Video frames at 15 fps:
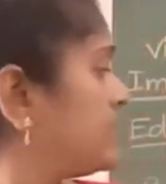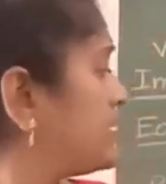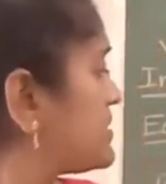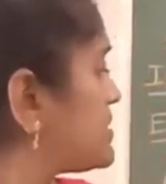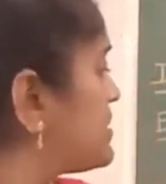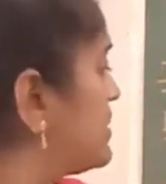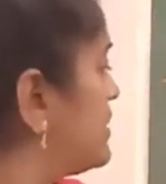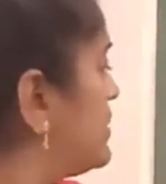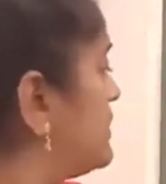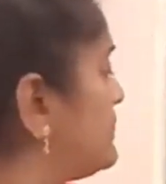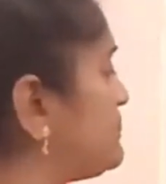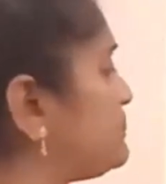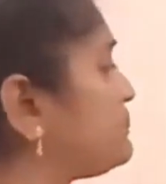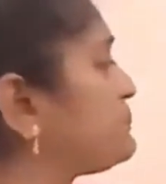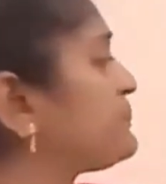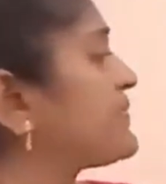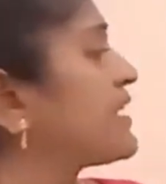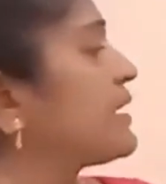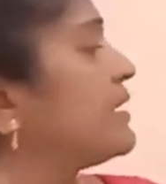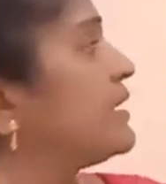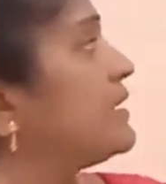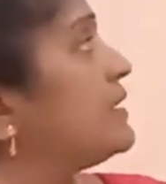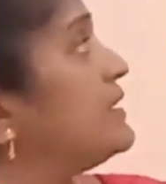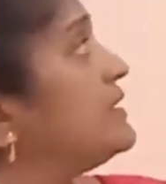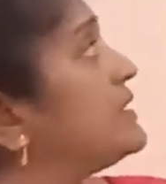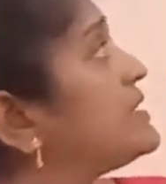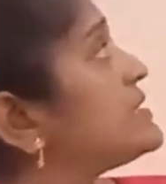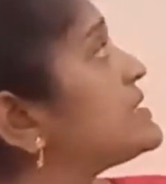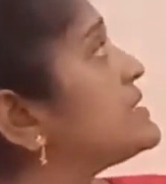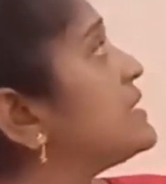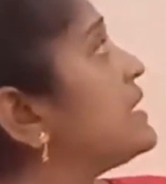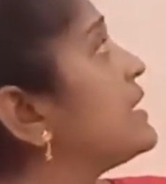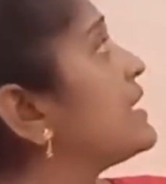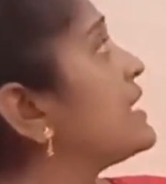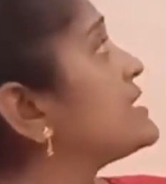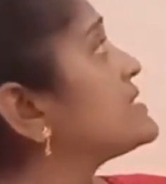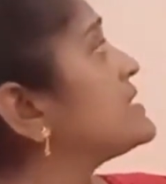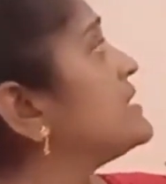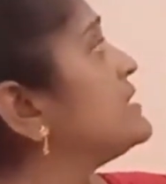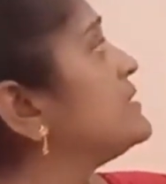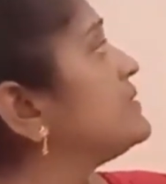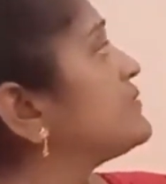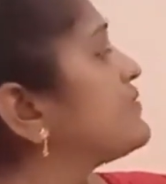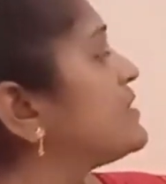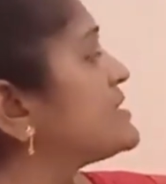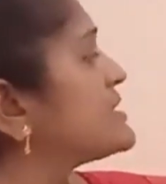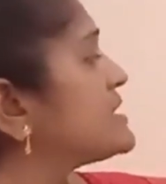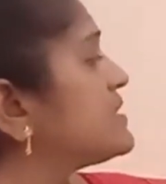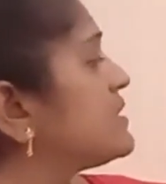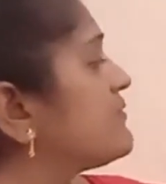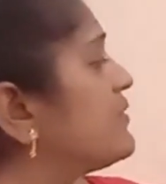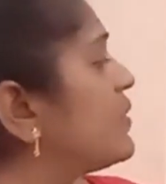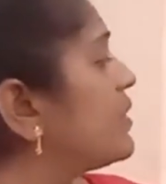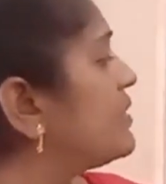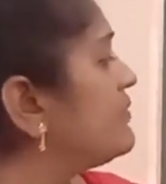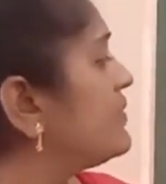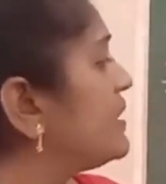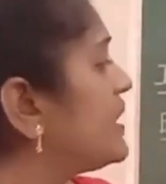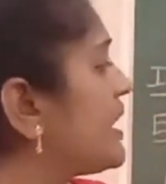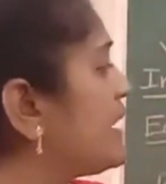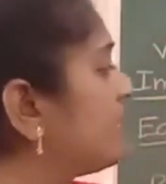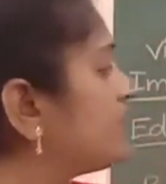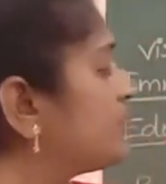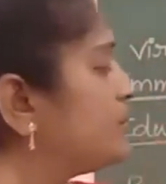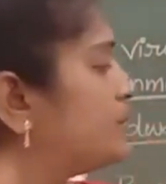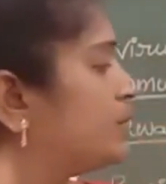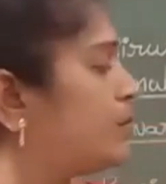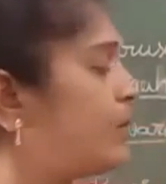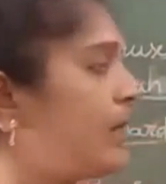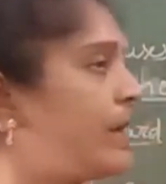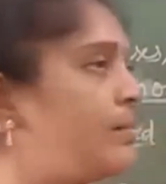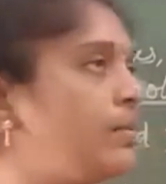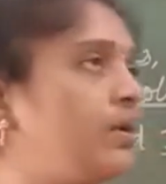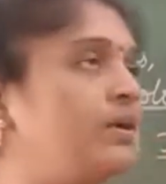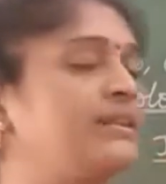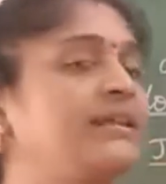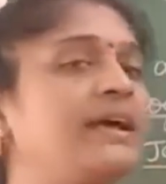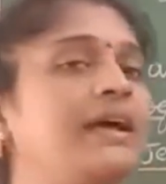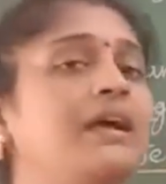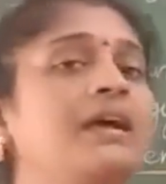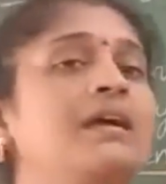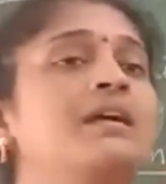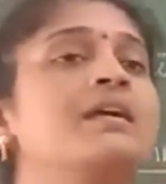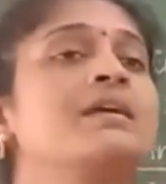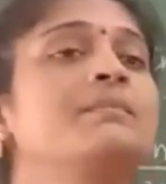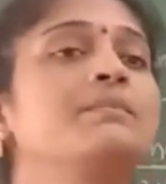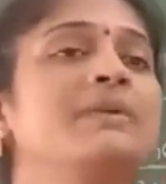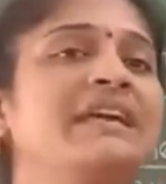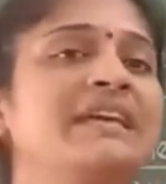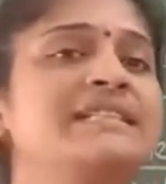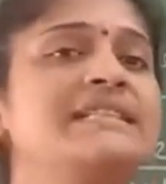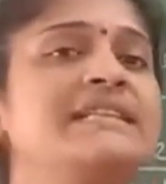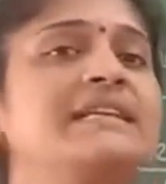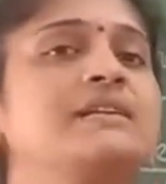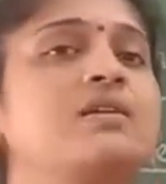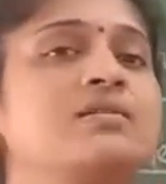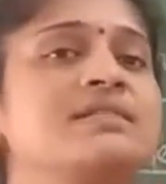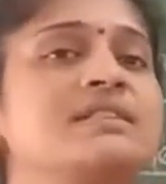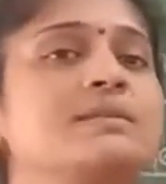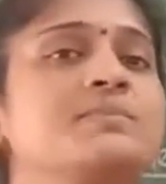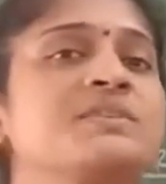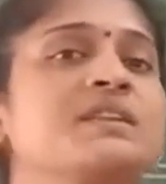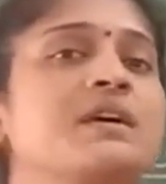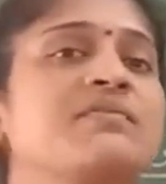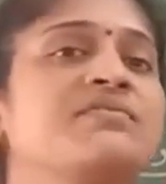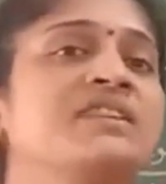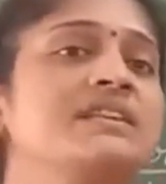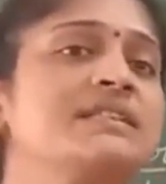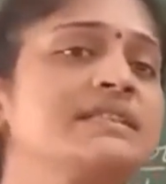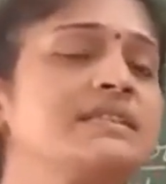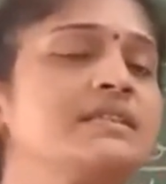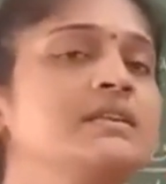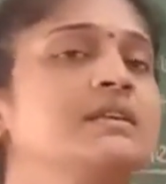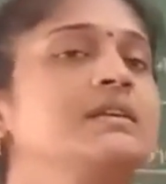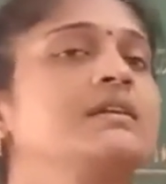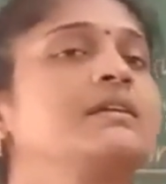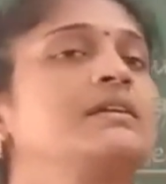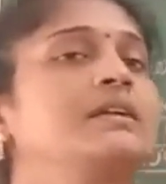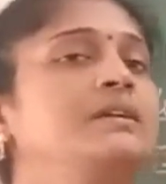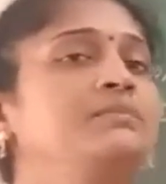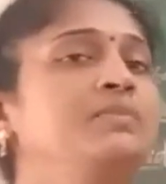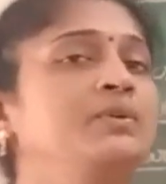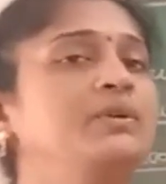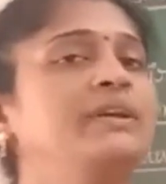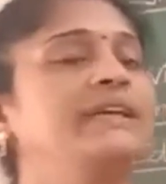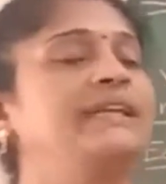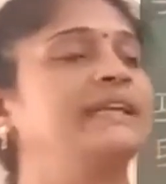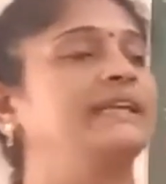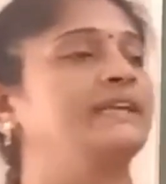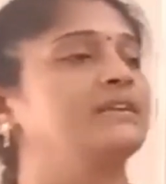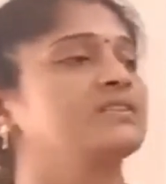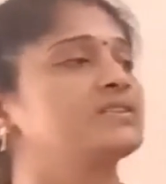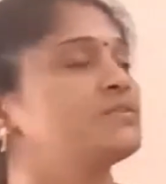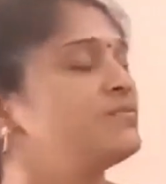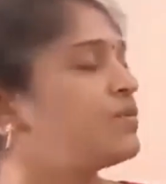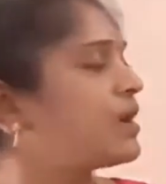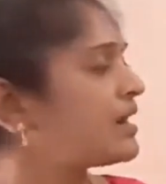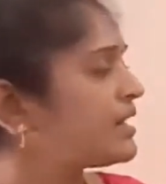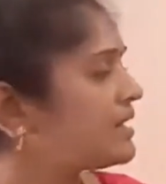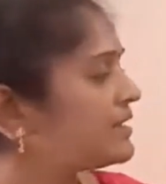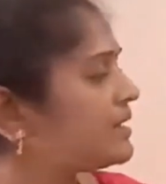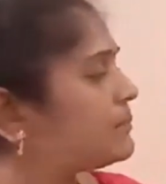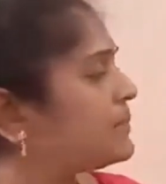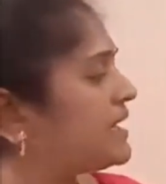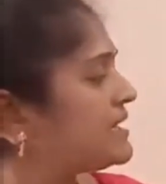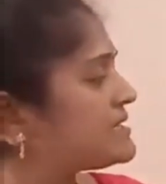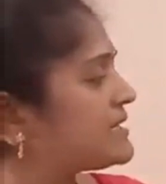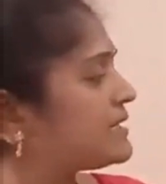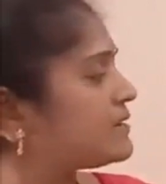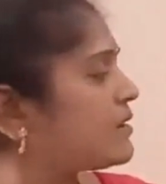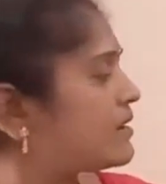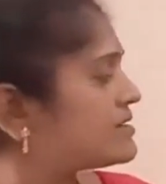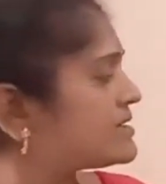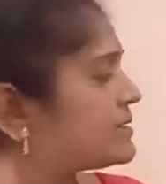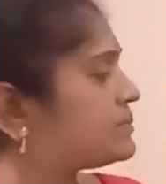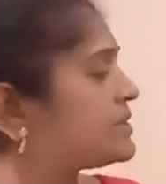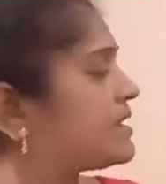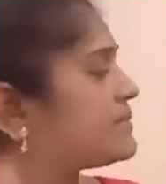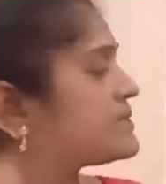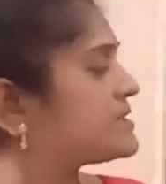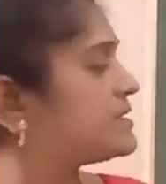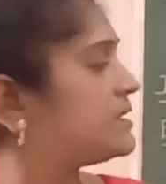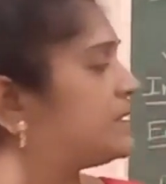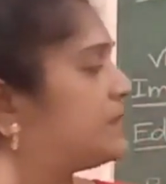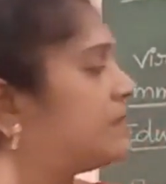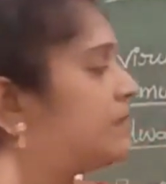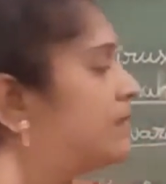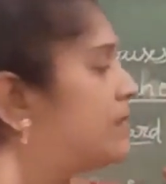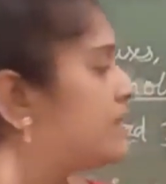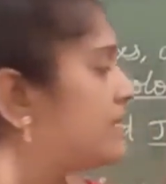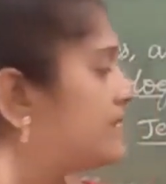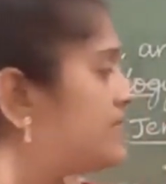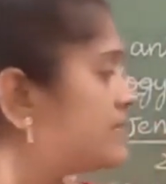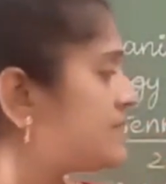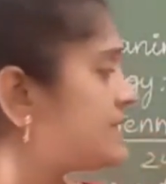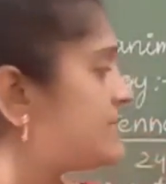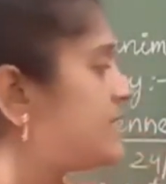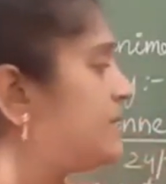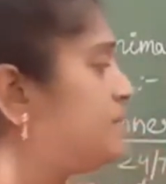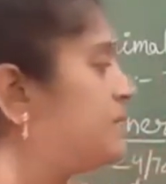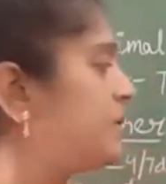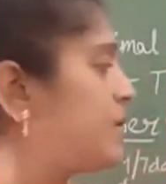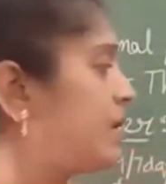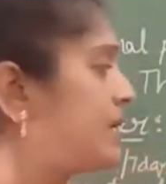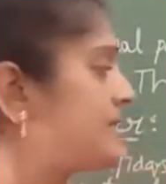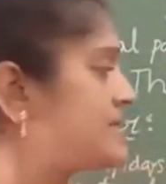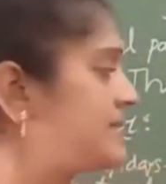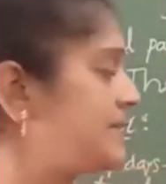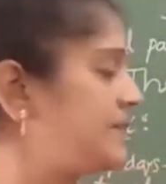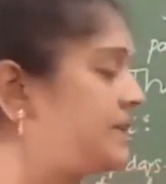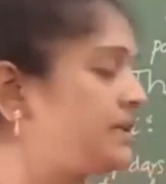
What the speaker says: So in this lesson, first of all we have to know about the basic concepts of this immunity. So what are the basic concepts of this immunology?